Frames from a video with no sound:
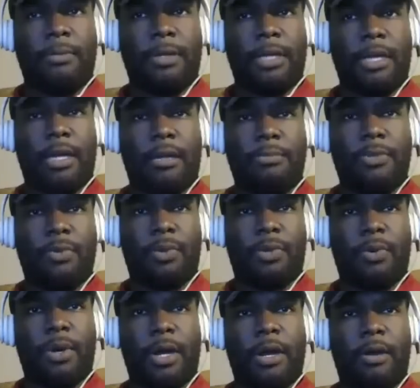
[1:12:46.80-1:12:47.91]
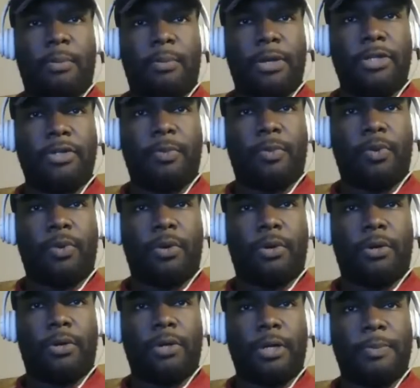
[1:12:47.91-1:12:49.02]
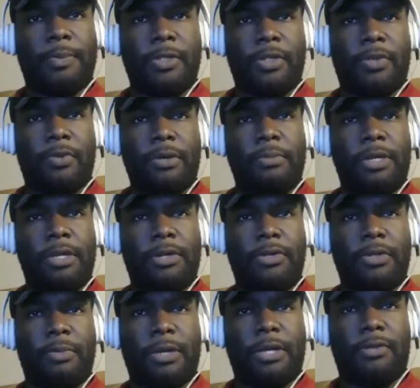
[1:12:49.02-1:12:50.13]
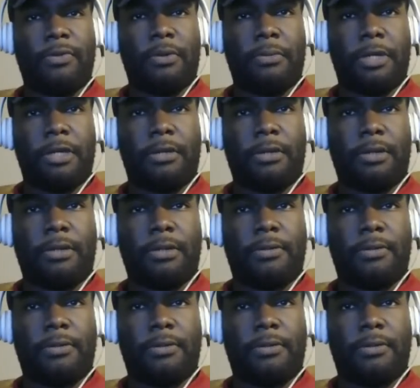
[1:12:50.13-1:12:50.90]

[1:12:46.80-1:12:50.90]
games require much more, up to 3 meters by 3 meters.